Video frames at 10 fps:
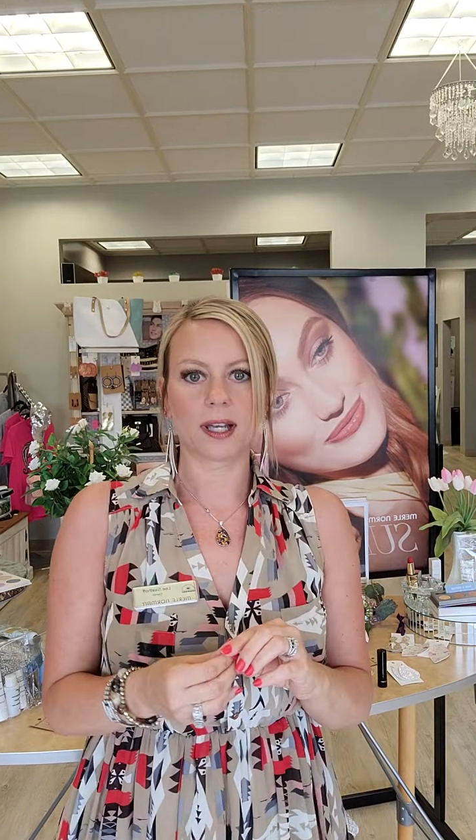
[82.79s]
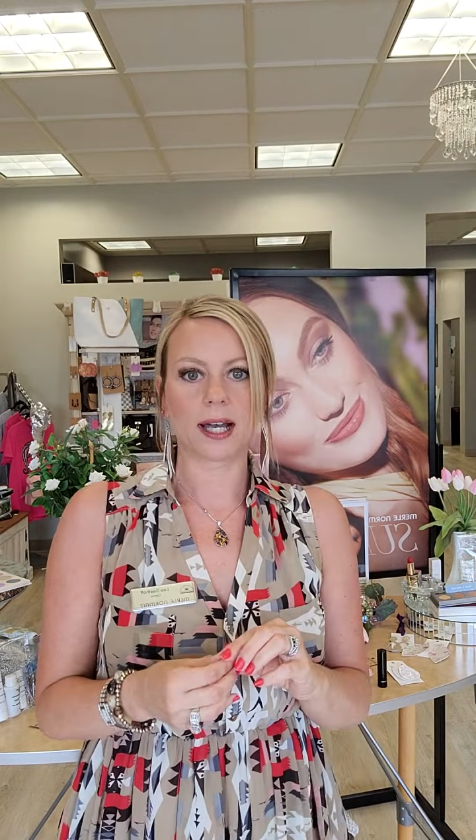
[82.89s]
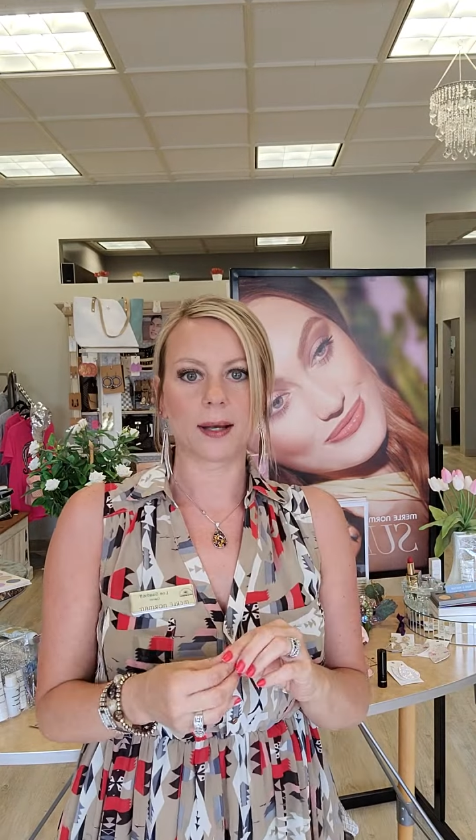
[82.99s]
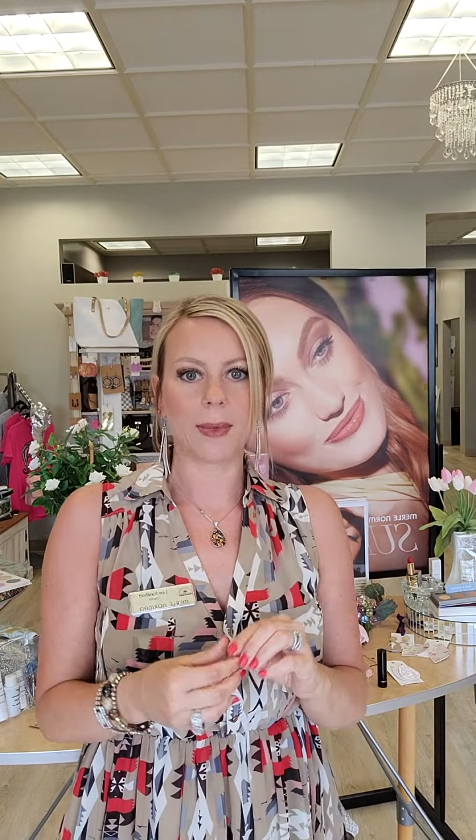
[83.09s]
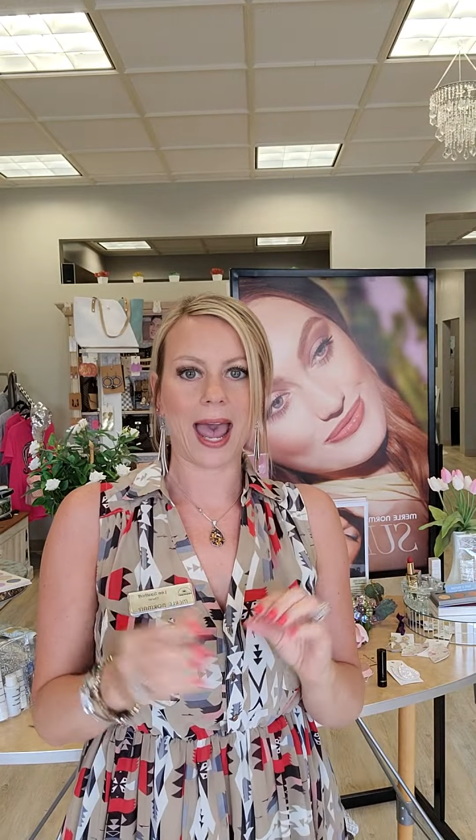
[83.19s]

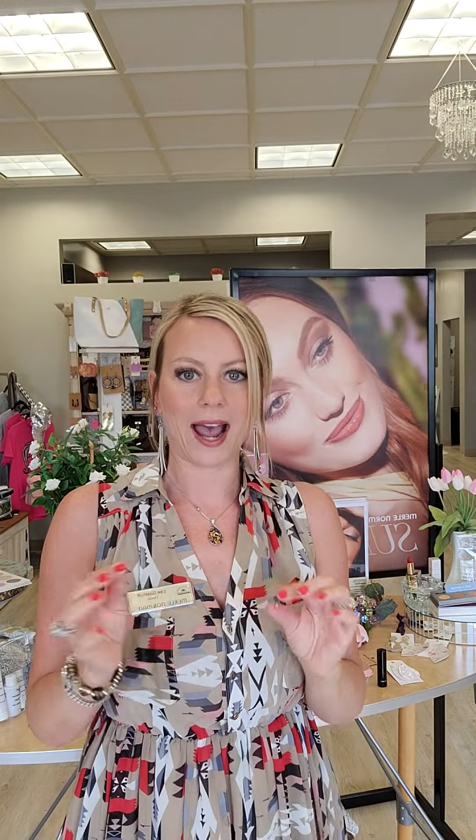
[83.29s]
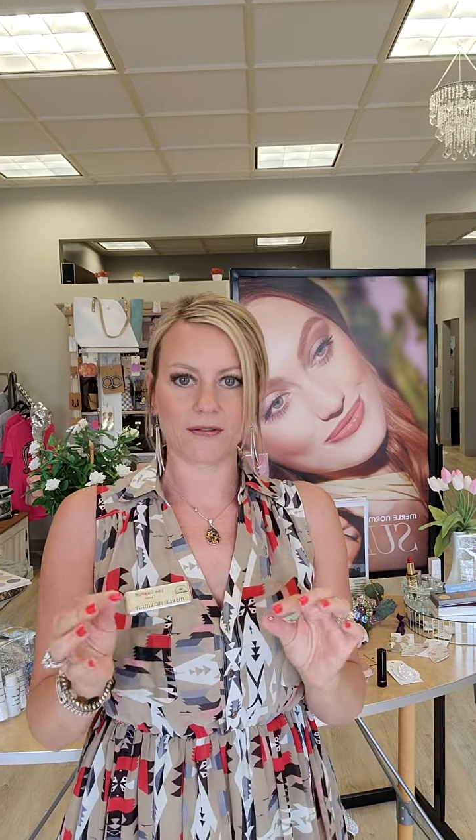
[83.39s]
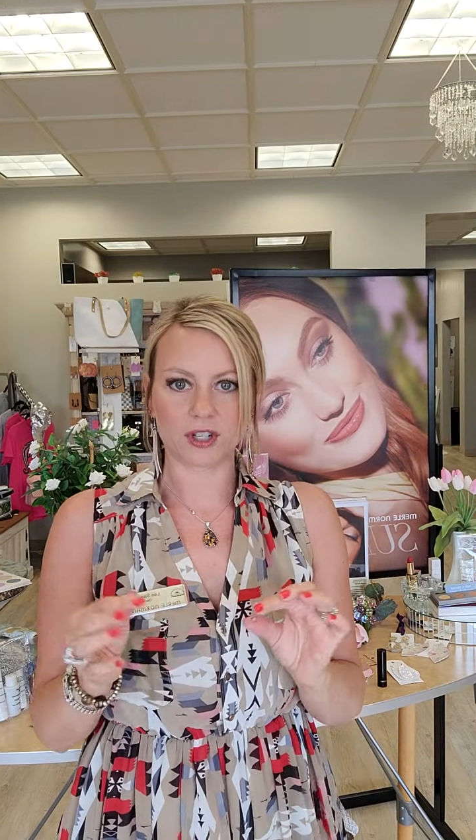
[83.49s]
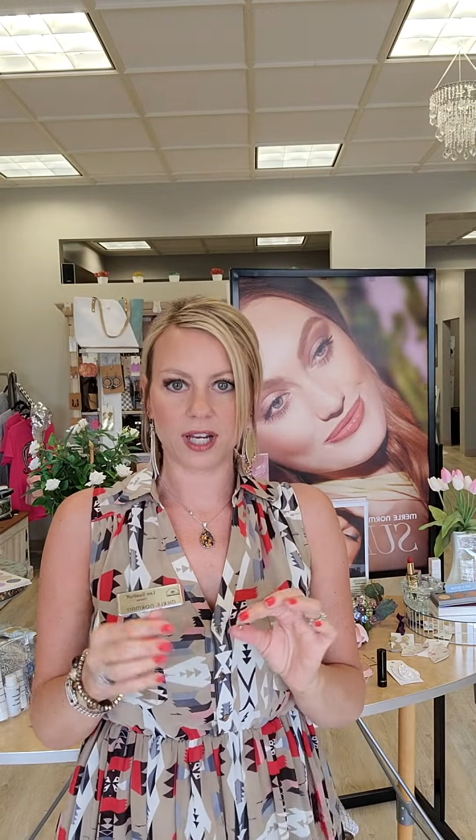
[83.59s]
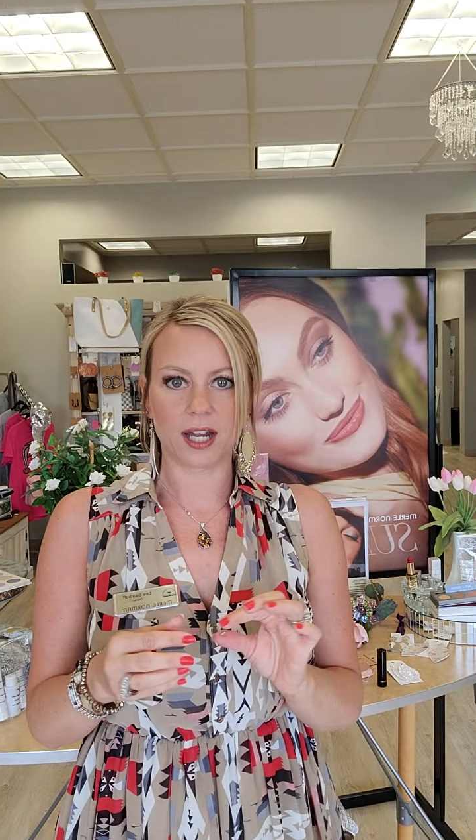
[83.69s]

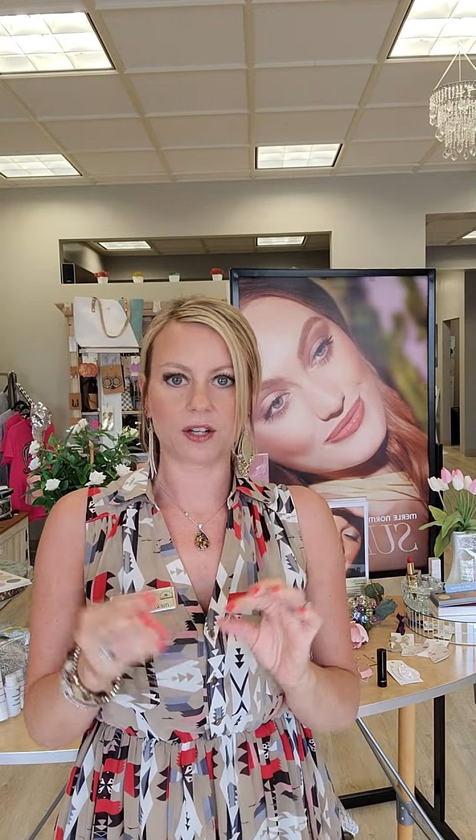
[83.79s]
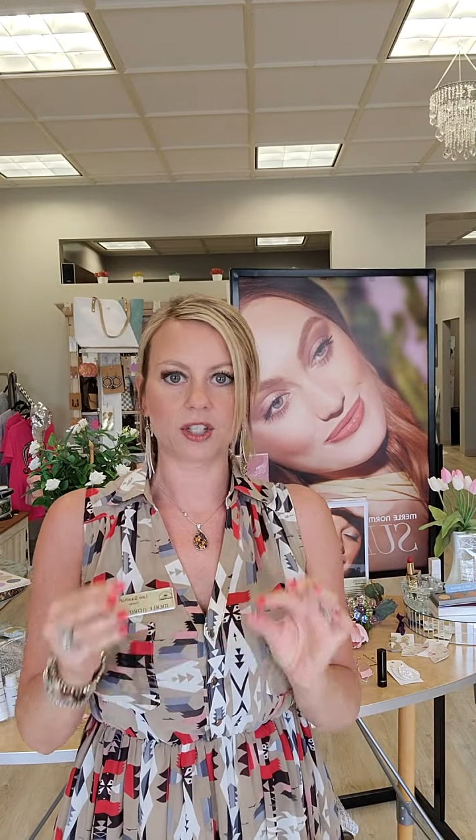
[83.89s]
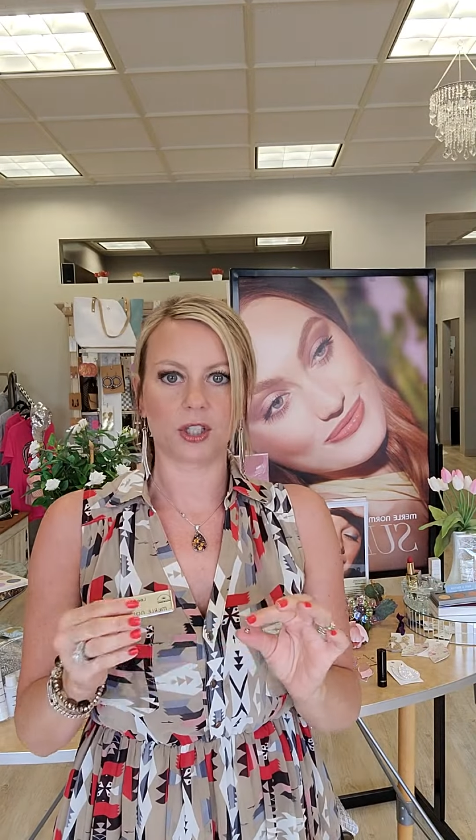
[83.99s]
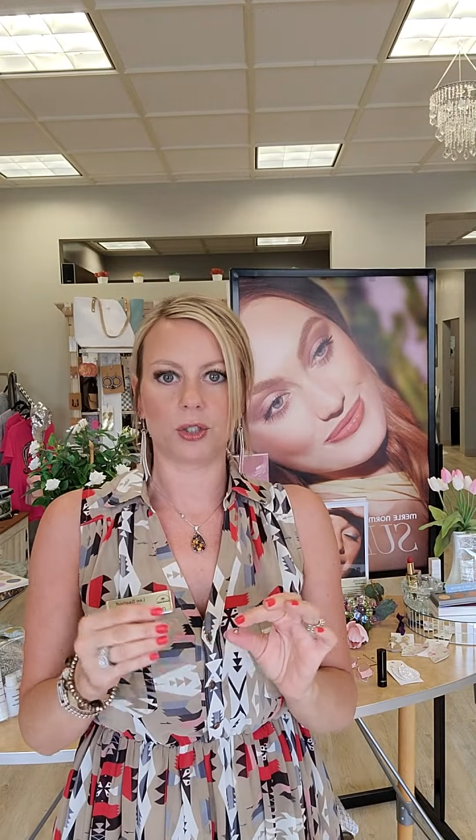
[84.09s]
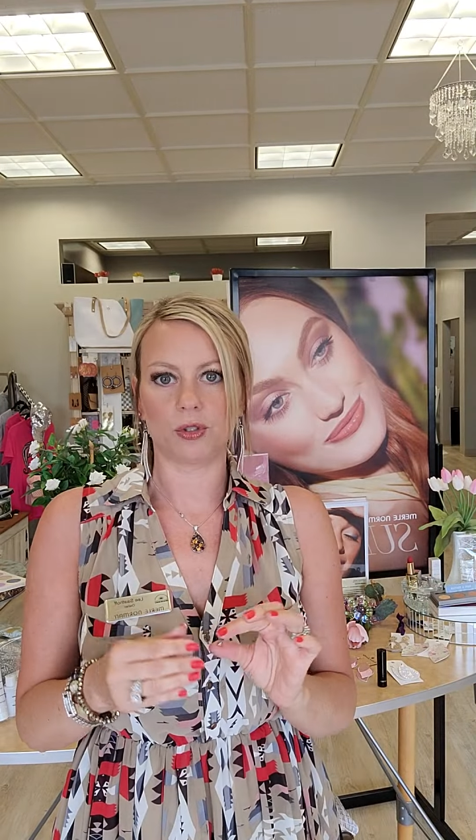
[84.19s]
aftercare
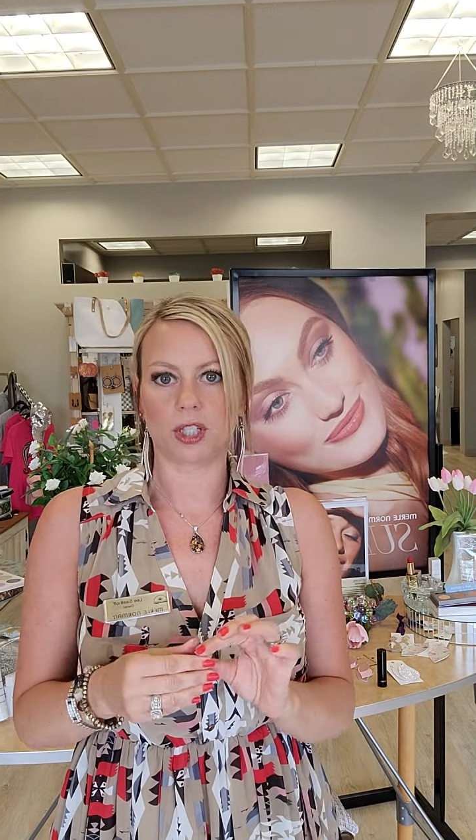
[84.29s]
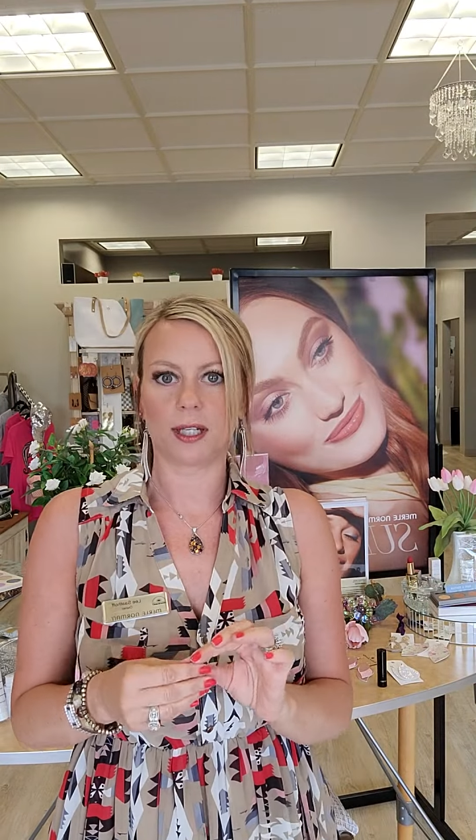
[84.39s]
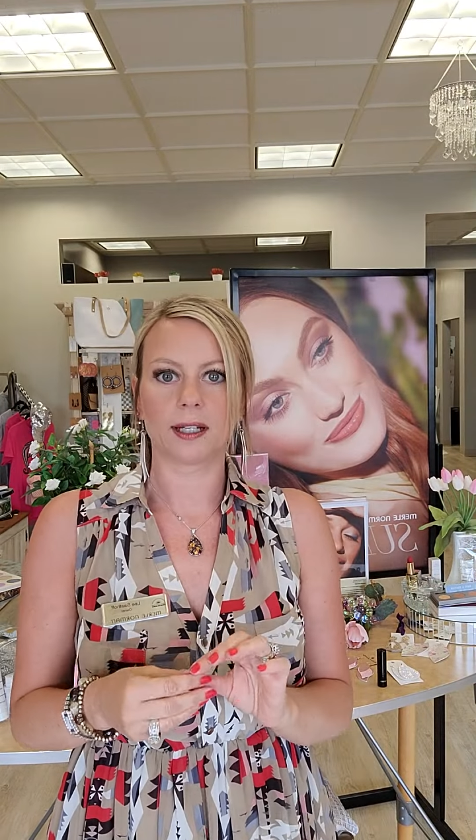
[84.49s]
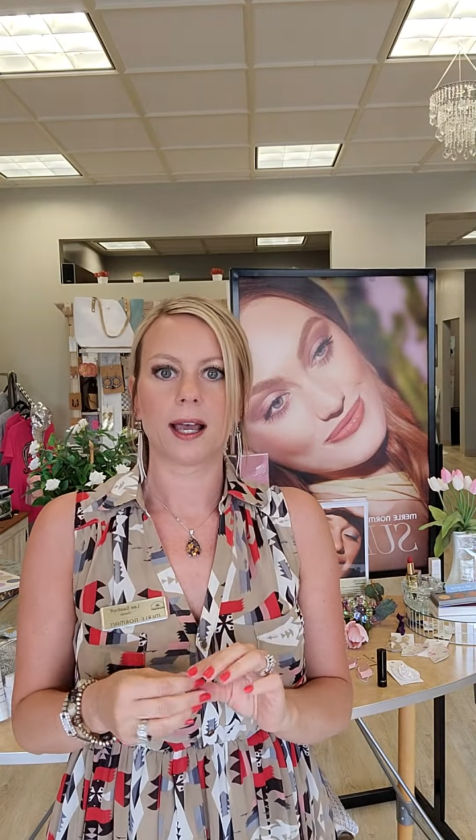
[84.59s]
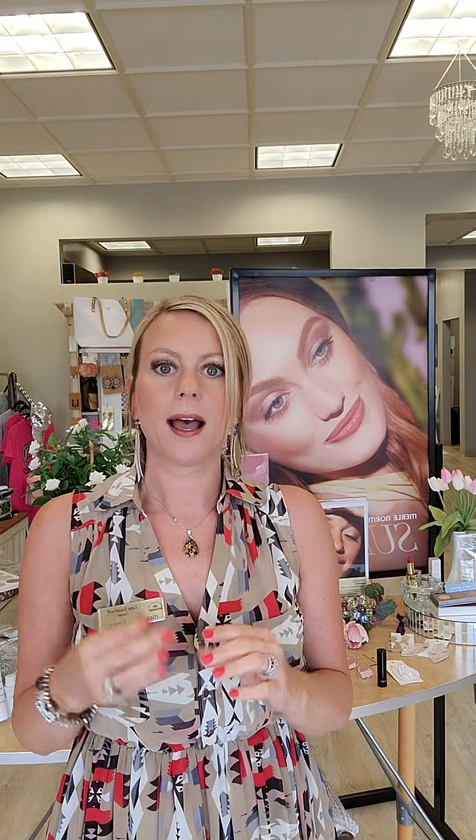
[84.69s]

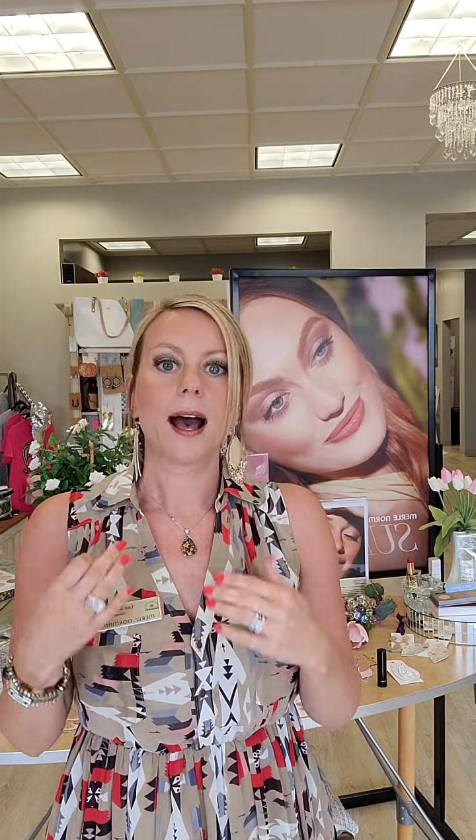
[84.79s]
solution,